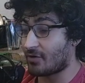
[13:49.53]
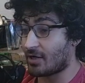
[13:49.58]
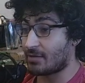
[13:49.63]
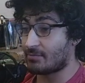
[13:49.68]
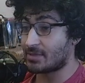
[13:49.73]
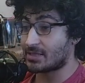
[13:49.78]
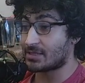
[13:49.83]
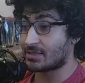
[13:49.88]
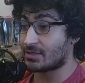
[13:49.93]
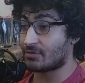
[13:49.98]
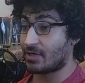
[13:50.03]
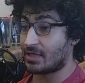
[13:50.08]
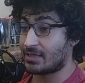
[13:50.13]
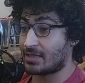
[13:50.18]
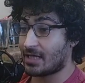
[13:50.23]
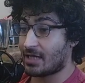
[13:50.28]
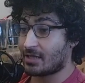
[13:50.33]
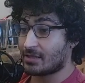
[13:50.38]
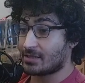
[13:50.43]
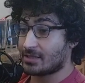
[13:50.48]
I misread
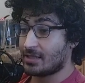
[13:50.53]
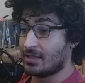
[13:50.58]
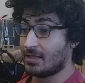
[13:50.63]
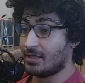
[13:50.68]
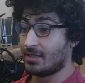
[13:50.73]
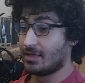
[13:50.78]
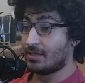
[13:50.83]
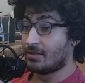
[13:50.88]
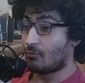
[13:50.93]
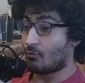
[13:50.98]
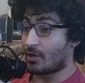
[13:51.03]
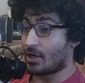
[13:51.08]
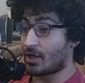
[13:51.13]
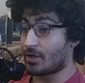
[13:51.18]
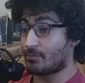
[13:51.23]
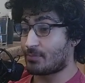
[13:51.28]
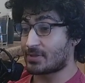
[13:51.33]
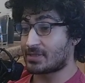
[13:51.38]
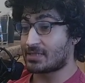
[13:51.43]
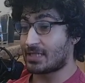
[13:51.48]
that.
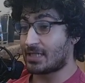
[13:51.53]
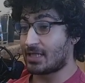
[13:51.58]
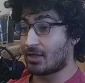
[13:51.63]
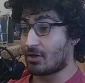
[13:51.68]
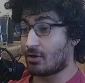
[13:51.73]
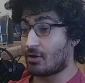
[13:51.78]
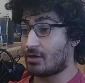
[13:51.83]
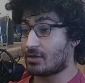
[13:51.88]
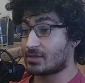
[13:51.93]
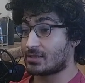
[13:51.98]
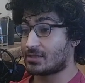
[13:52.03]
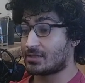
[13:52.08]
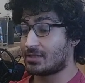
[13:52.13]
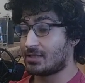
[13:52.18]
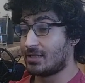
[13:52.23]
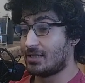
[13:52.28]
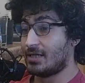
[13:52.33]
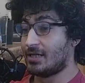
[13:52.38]
100% he lost.